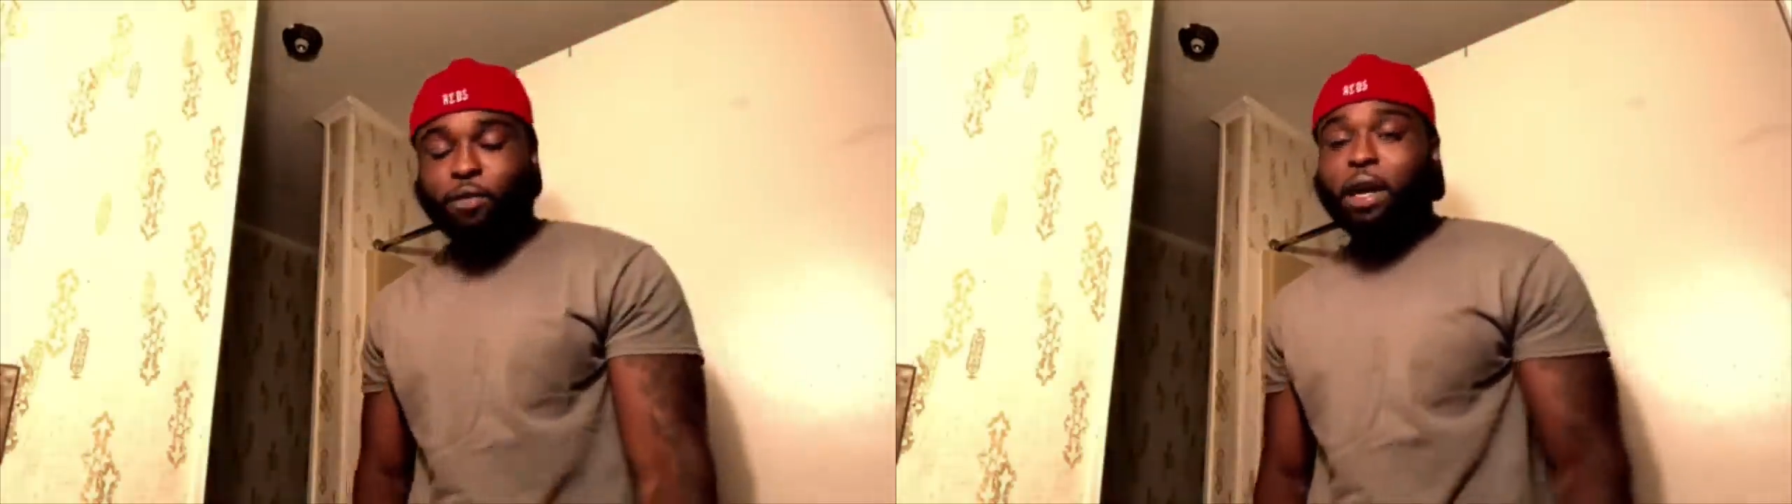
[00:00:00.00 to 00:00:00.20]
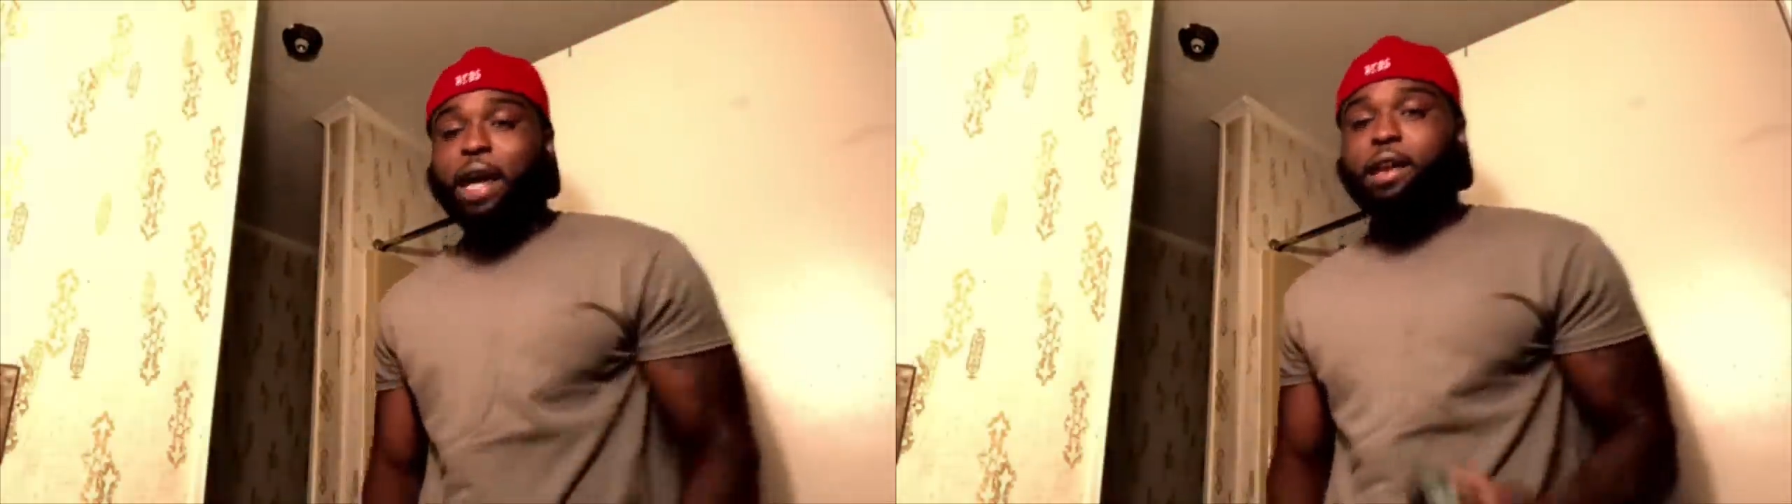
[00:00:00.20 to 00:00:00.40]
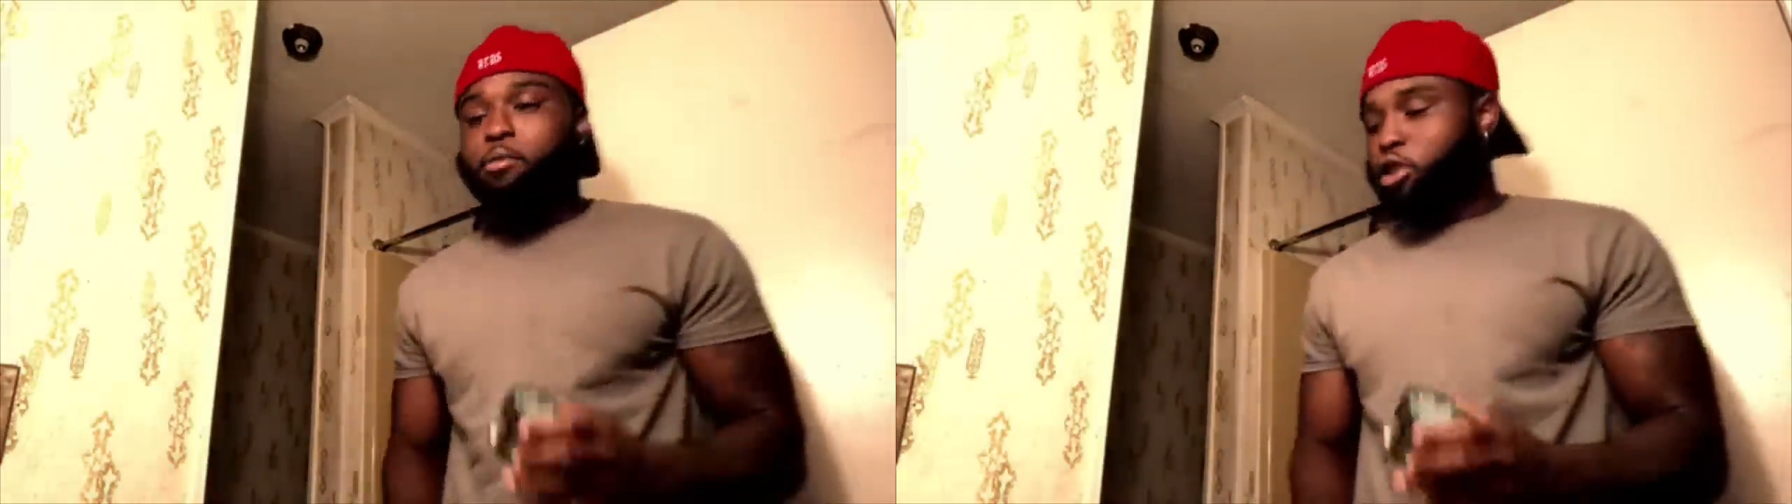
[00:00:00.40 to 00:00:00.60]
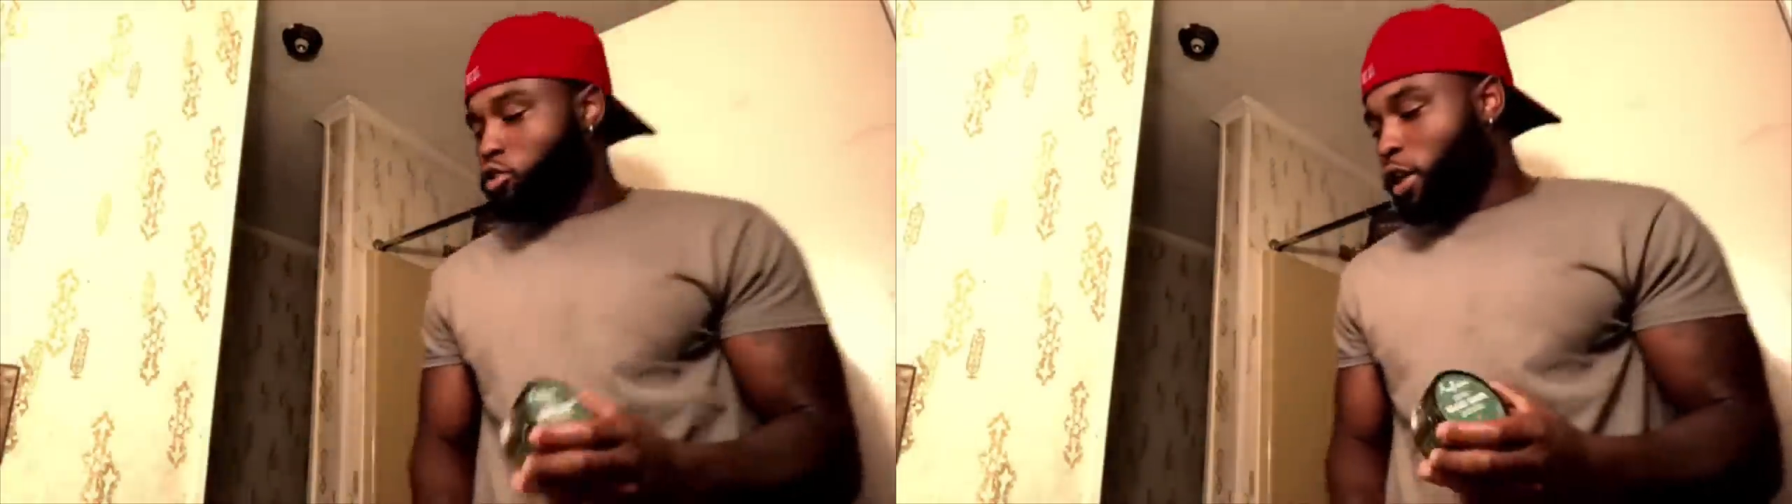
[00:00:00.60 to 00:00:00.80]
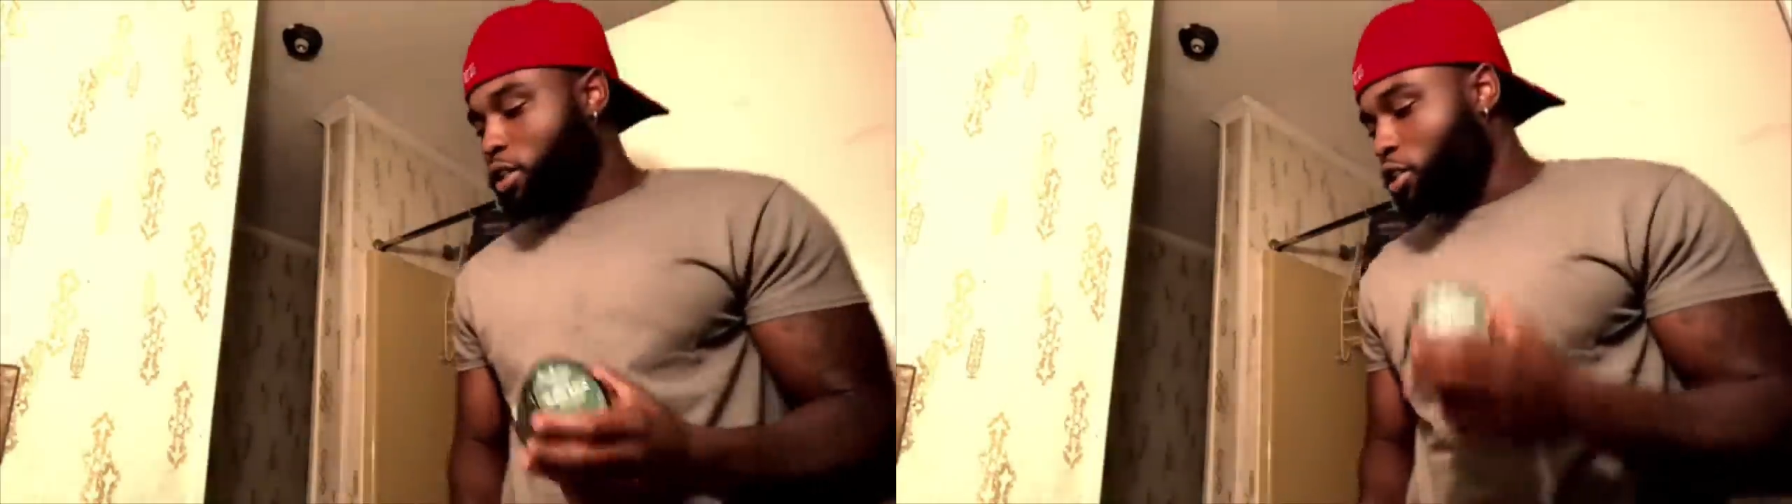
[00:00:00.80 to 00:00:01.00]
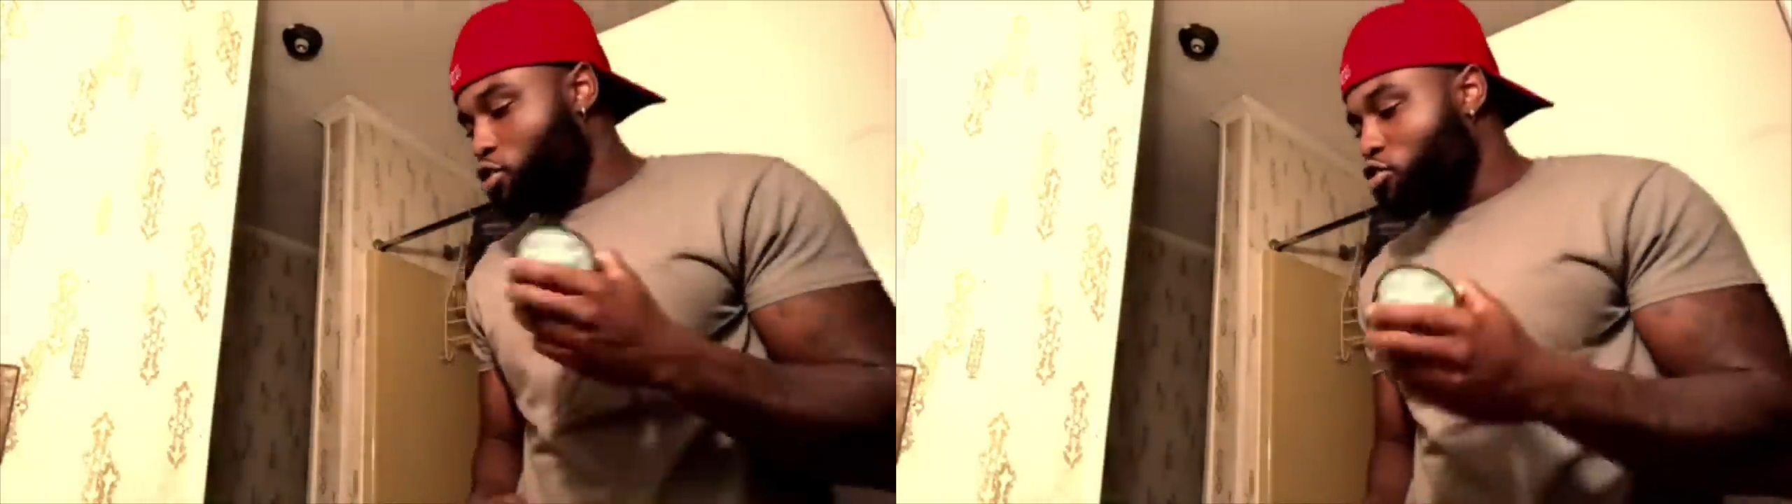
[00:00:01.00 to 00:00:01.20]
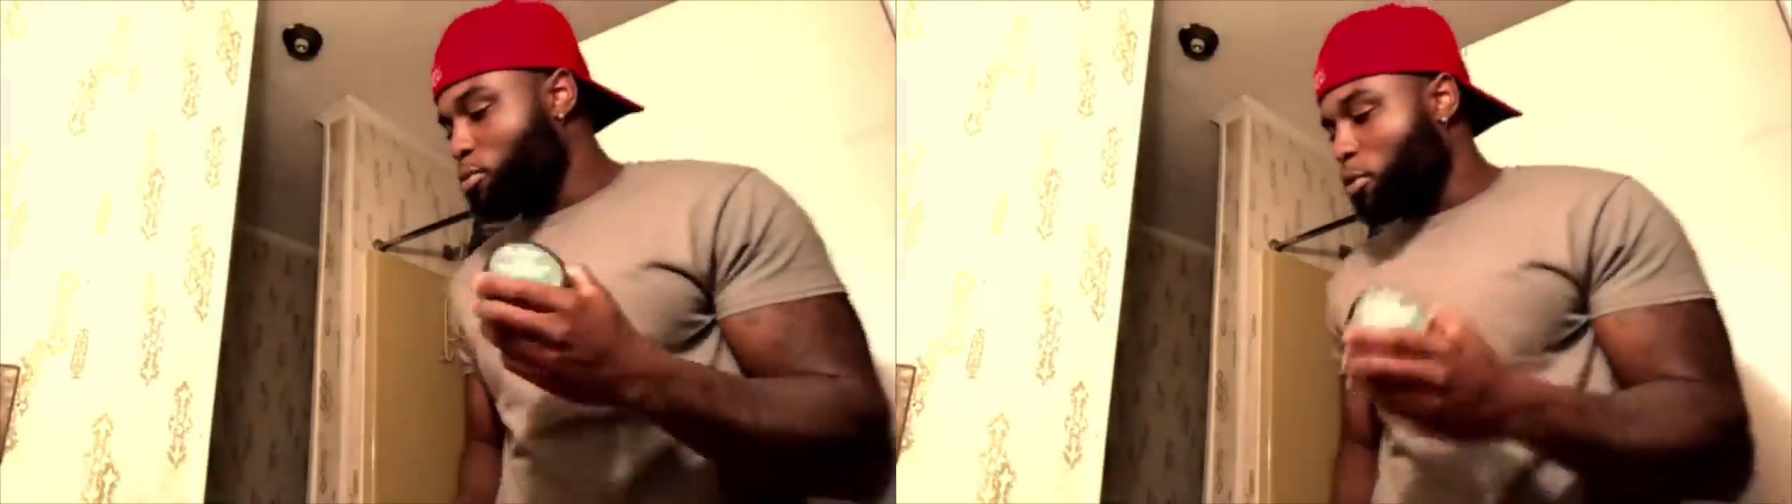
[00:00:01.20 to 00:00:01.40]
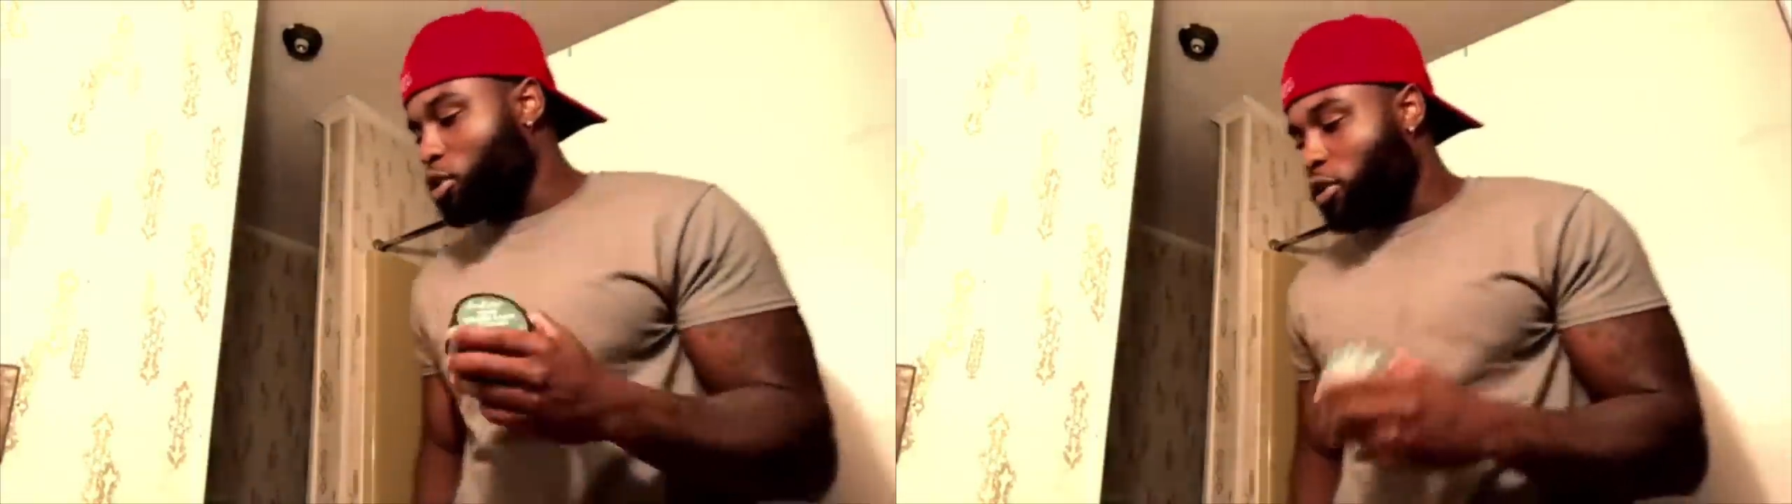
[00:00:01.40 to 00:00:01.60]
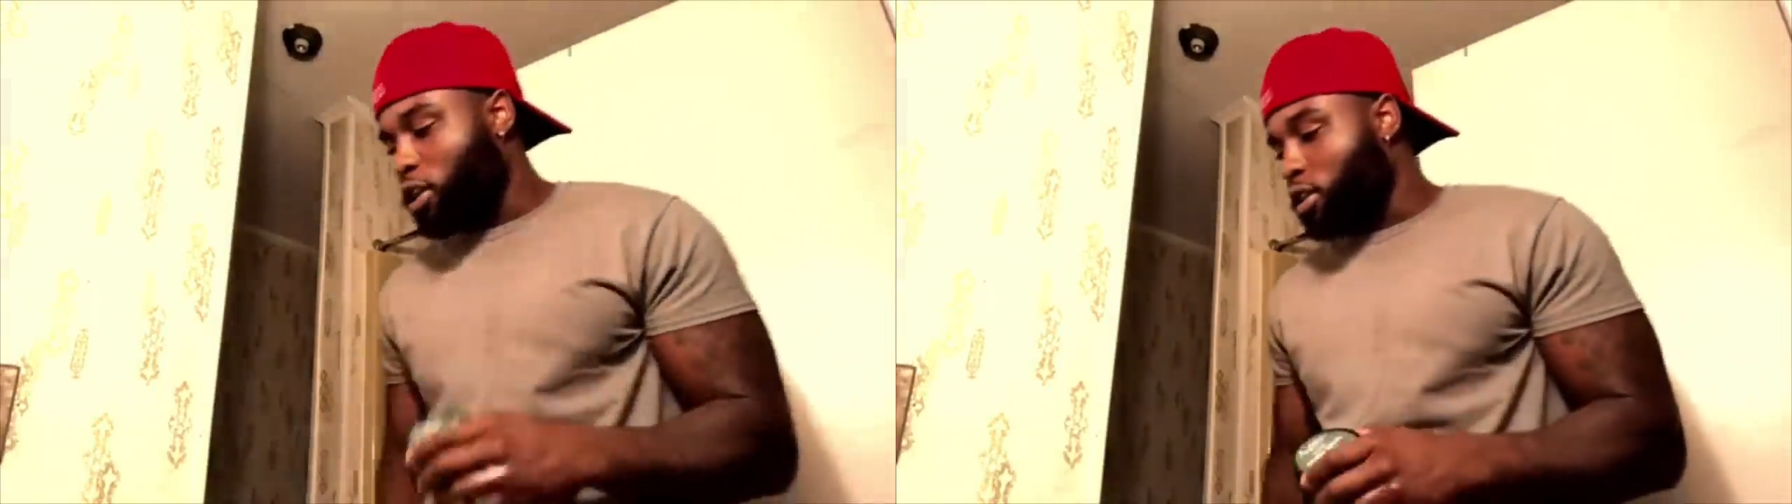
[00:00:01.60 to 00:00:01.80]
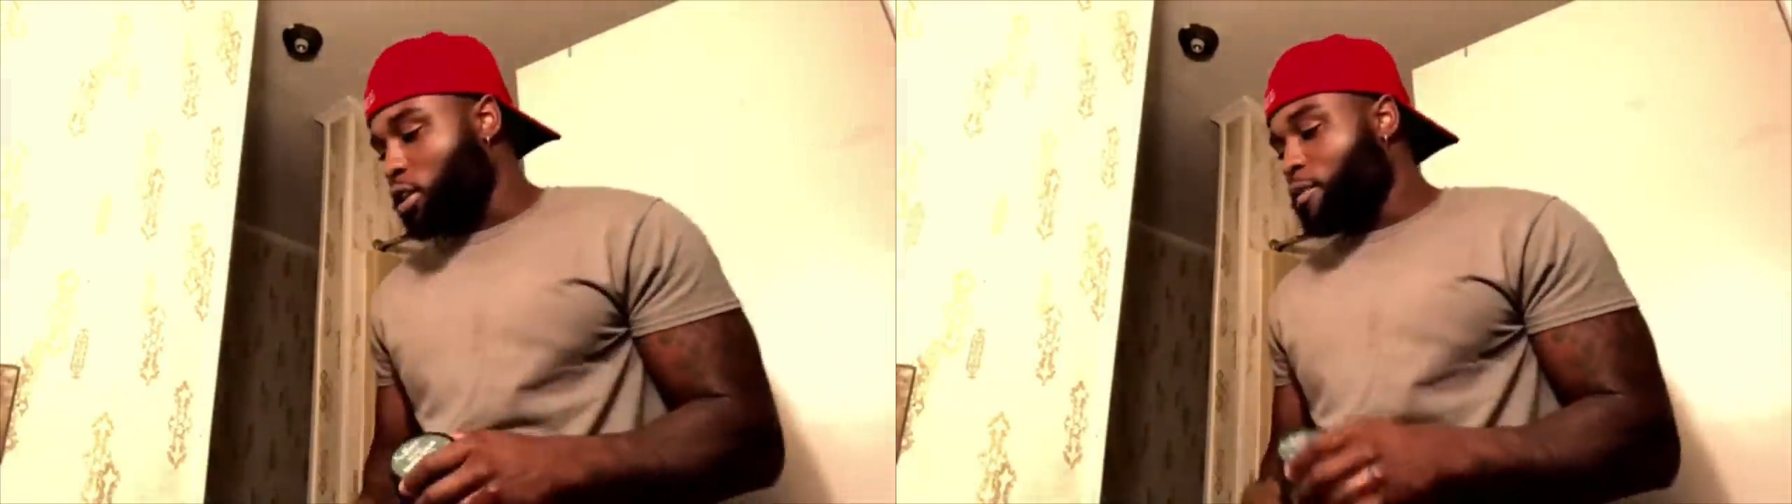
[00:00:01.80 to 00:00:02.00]
if you got any moisturizer, use
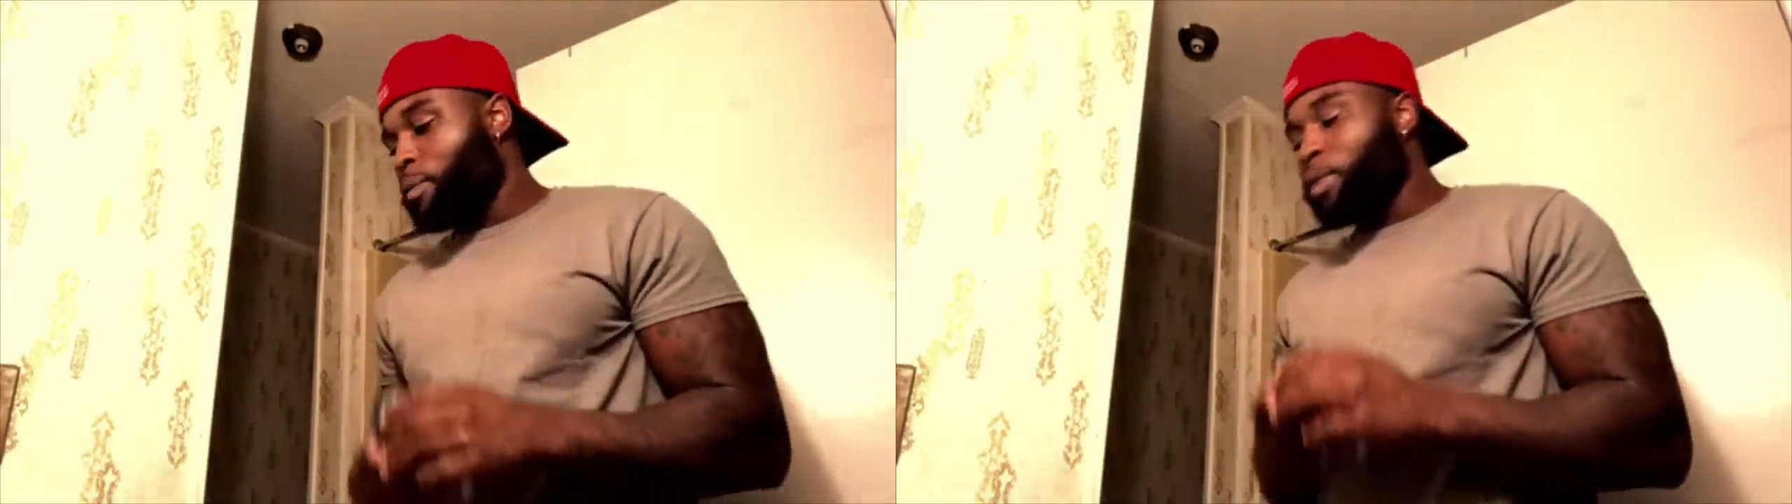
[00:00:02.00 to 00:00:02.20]
moisturizer.